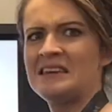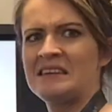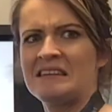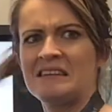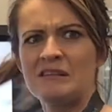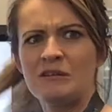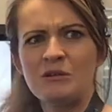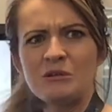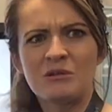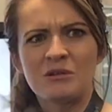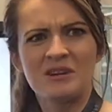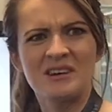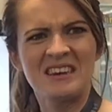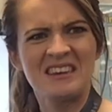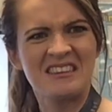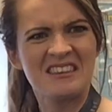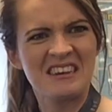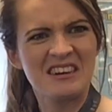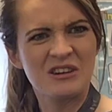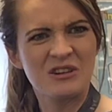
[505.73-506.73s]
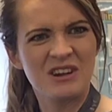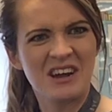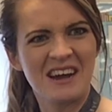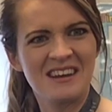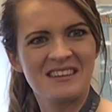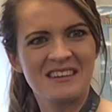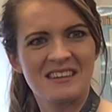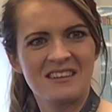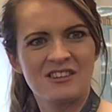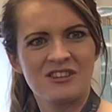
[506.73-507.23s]
Oh, is it a good
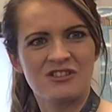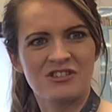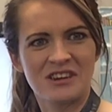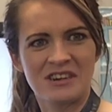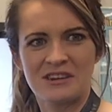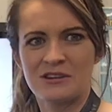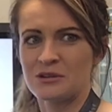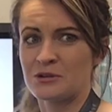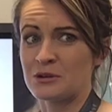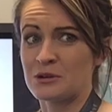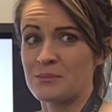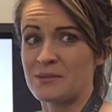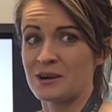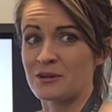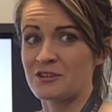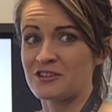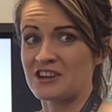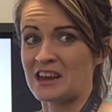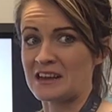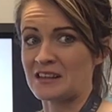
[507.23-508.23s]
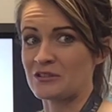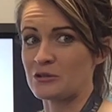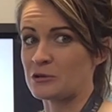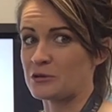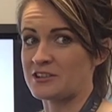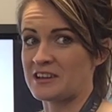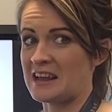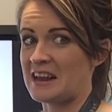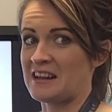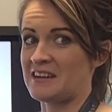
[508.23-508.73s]
idea to drink all your milkshakes all
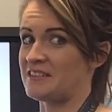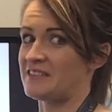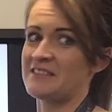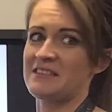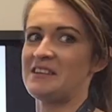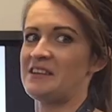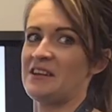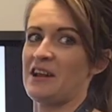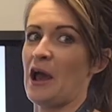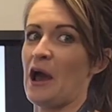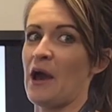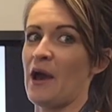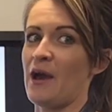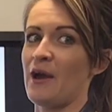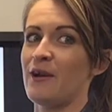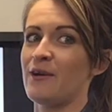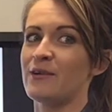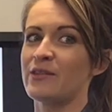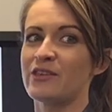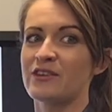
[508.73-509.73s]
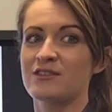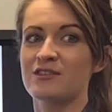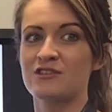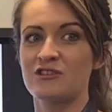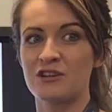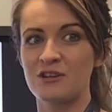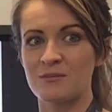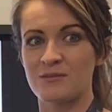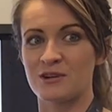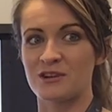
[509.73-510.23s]
day long? No, there's
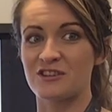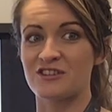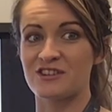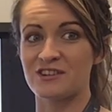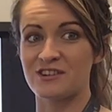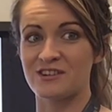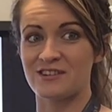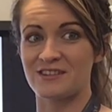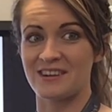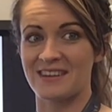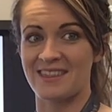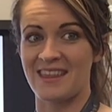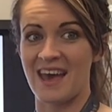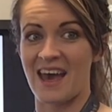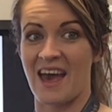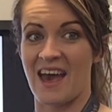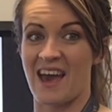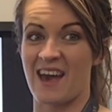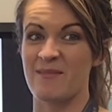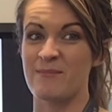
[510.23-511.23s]
too much sugar in there.